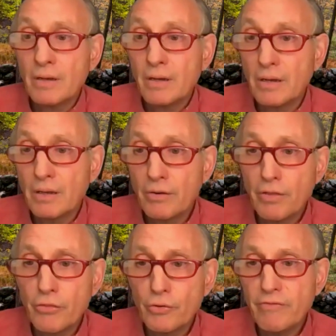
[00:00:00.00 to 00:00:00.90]
there are
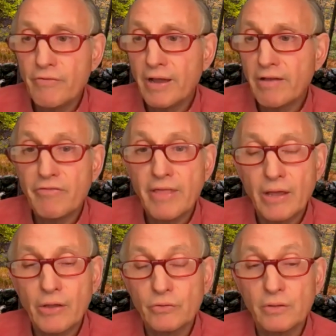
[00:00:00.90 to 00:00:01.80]

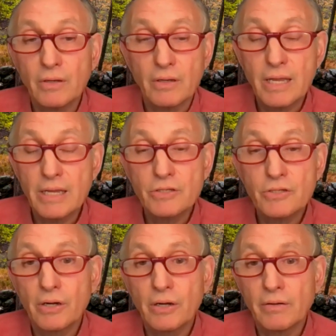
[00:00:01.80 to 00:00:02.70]
35,000 kids that
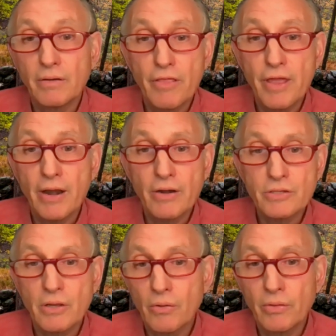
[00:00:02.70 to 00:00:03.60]
are there,
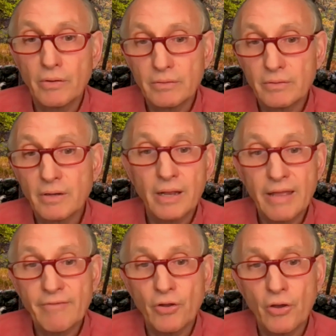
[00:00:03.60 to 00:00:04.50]
so there I'll
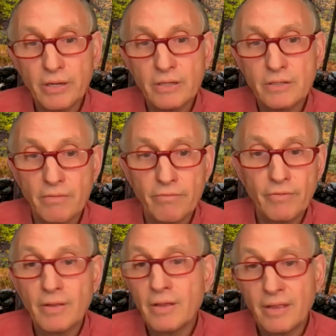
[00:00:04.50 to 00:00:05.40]
have an audience of
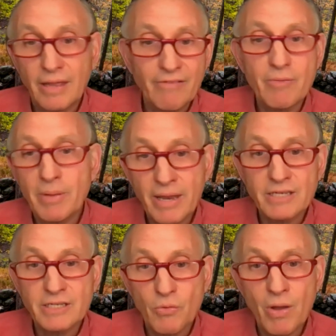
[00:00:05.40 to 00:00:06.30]
everybody
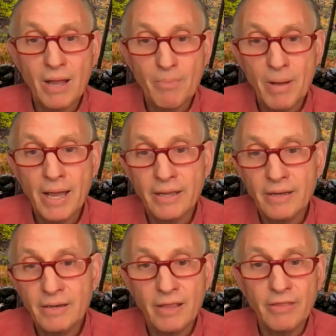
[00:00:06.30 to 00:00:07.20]
has to walk by it.
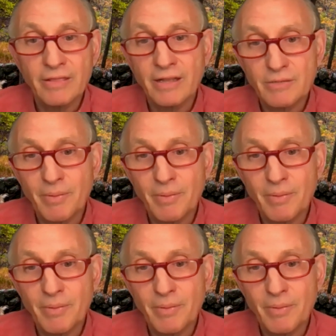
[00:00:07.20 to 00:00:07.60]
I think that's my